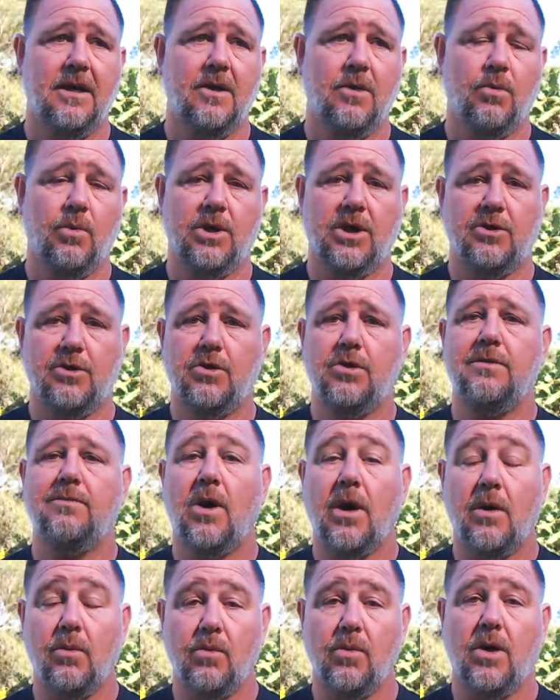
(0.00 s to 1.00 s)
When I do
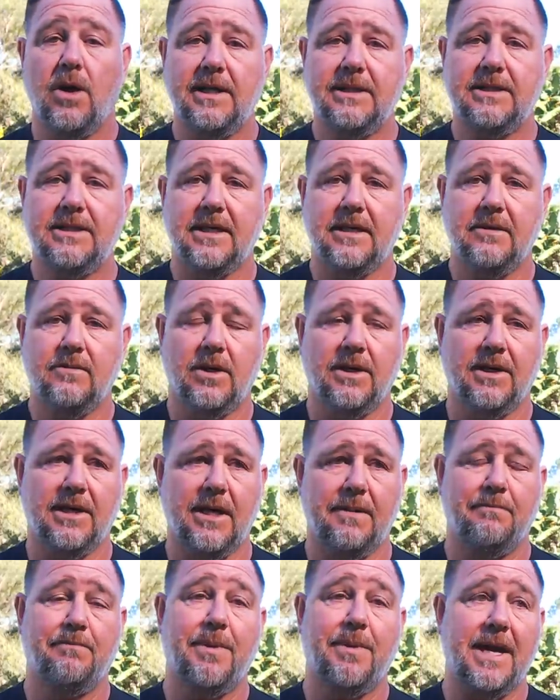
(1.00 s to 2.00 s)
my writing, when I
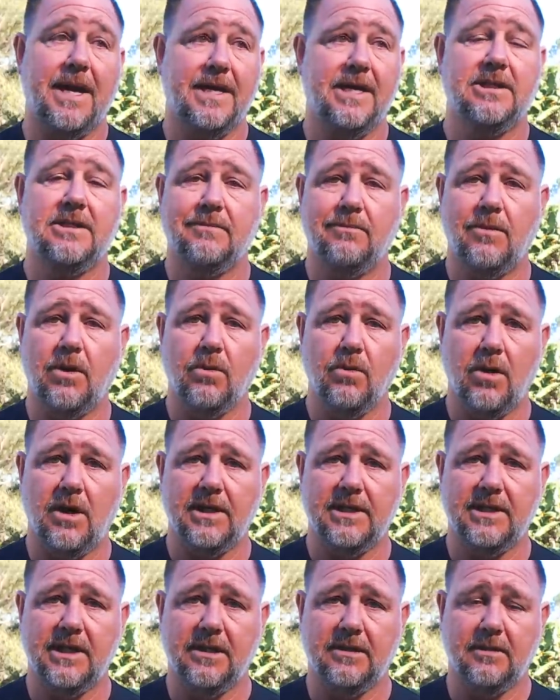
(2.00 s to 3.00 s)
get back into my
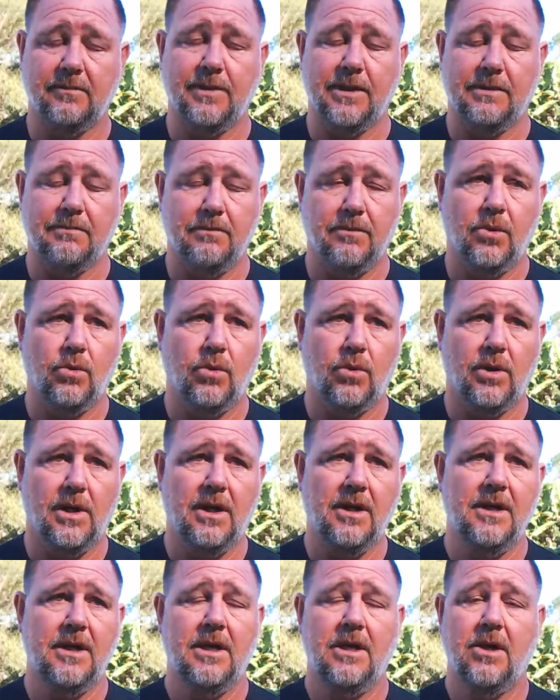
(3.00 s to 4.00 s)
writing a little bit more
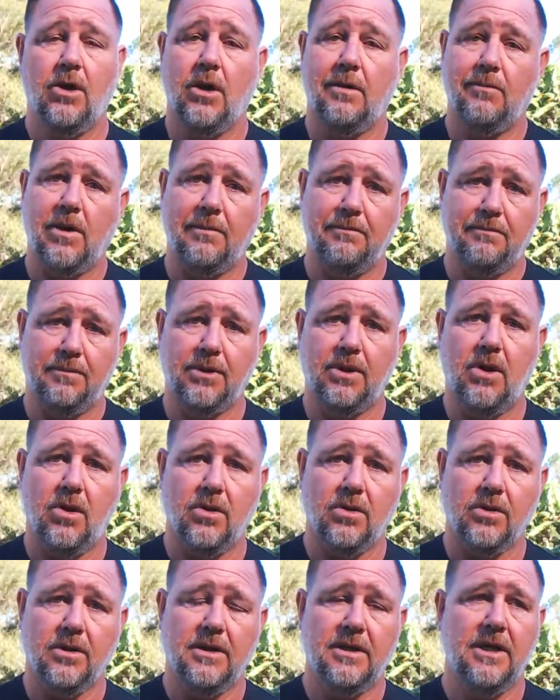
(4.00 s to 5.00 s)
on my
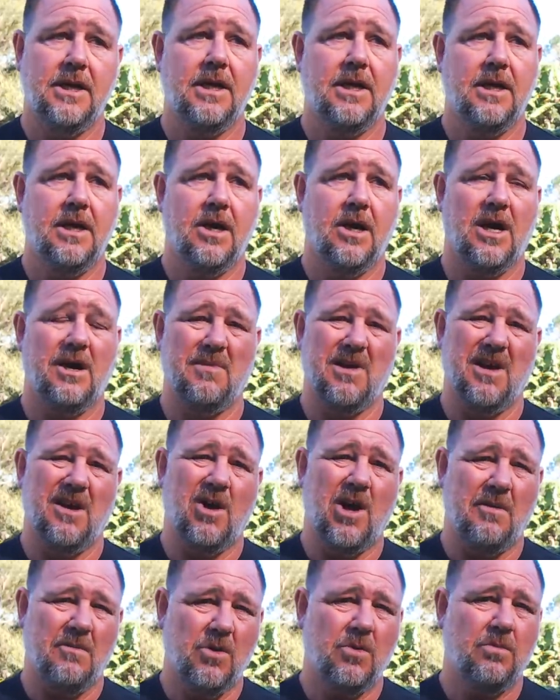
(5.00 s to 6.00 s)
blog, I'm
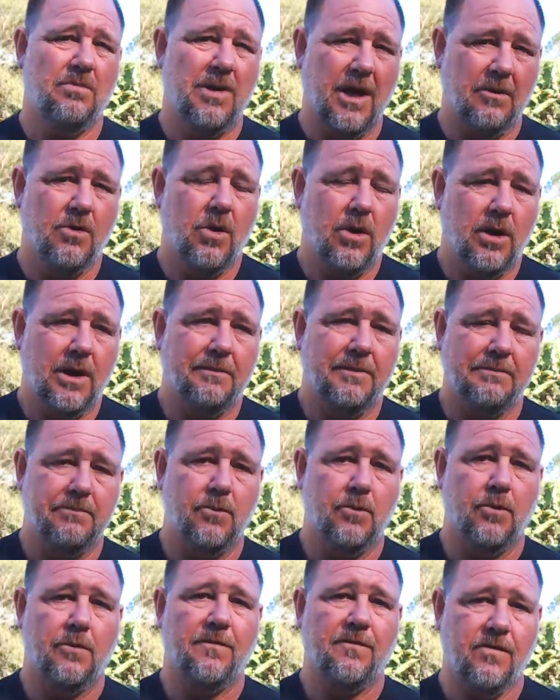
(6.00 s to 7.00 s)
quite a bit
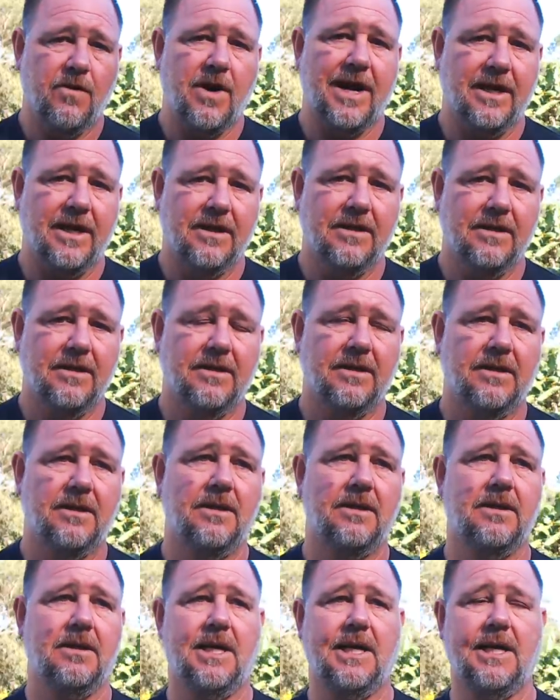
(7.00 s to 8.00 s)
more frank
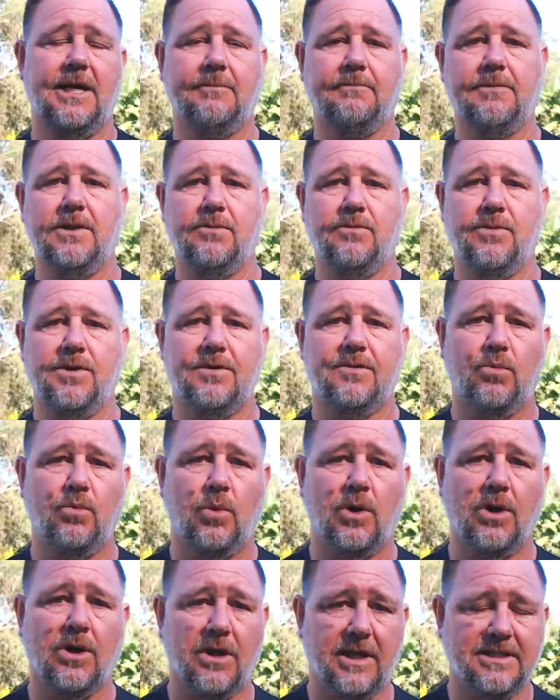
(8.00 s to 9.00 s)
with
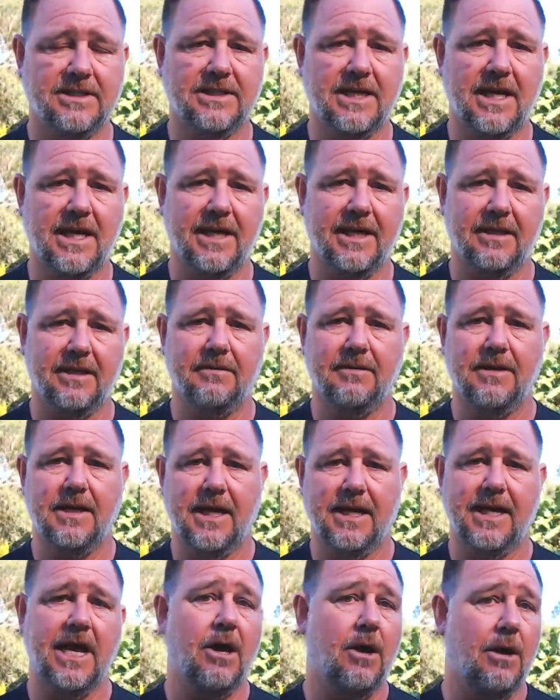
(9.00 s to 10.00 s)
what I say and
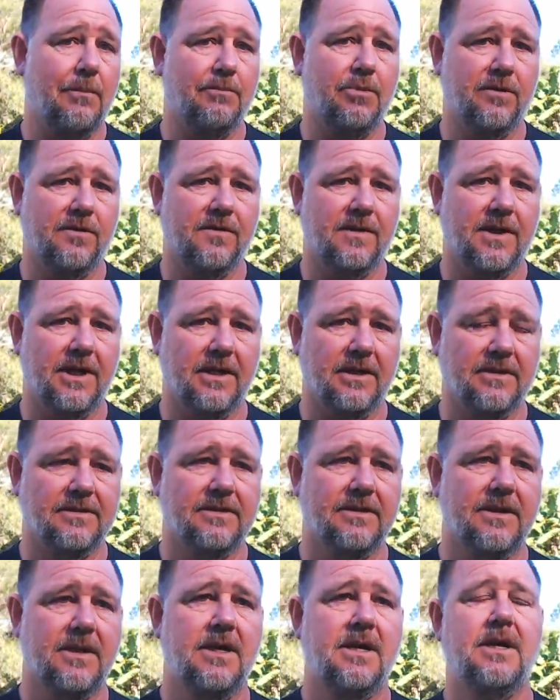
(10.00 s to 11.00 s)
how I put
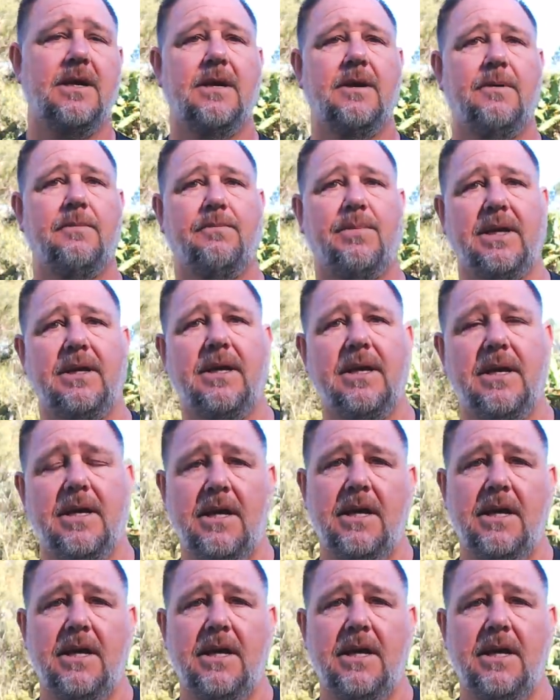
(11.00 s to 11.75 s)
things. But